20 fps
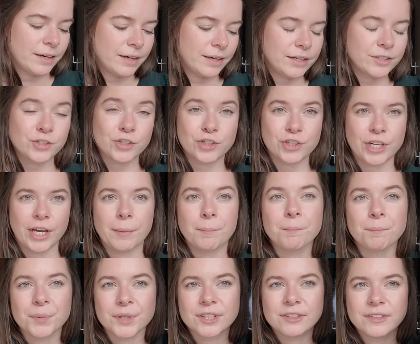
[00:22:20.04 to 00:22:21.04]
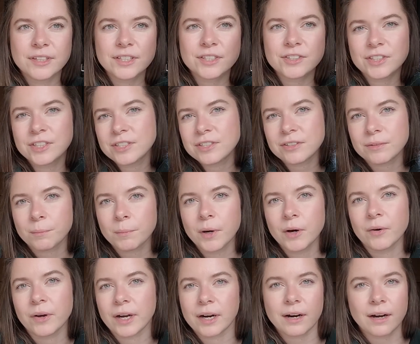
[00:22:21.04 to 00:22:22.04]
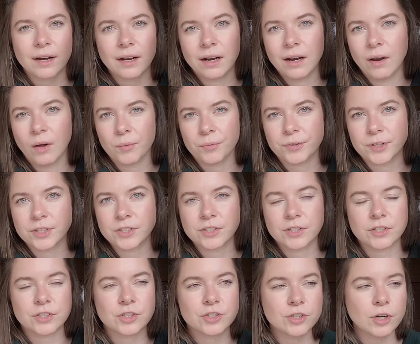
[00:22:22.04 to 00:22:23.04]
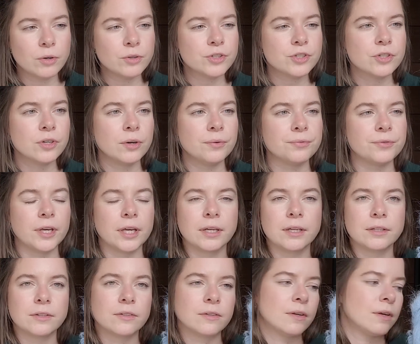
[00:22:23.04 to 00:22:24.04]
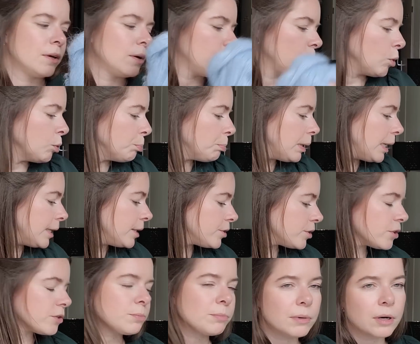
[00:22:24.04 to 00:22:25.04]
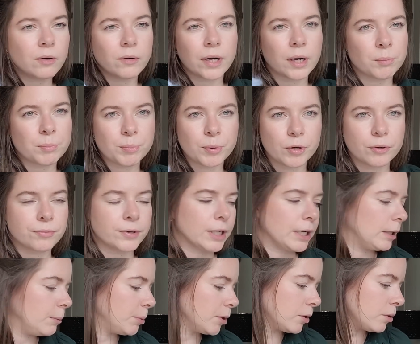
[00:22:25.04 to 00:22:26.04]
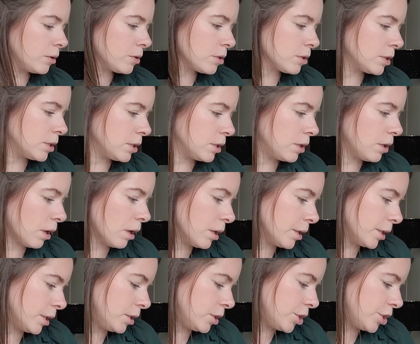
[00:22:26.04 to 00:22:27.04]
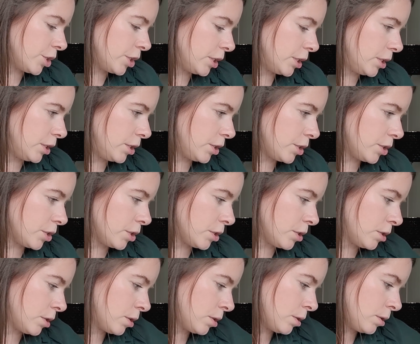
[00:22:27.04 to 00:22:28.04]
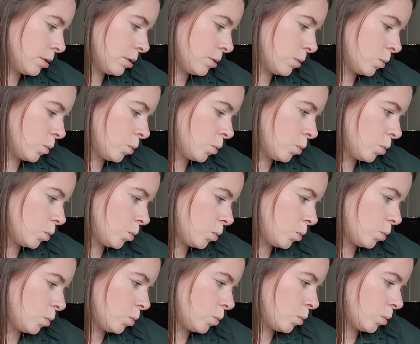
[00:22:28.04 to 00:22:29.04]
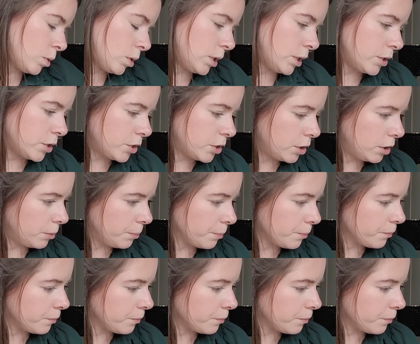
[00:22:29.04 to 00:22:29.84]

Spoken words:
it's a shame, but this isn't mohair. I love this. This is so soft, and it replaces mohair perfectly because the yardage is, let's see,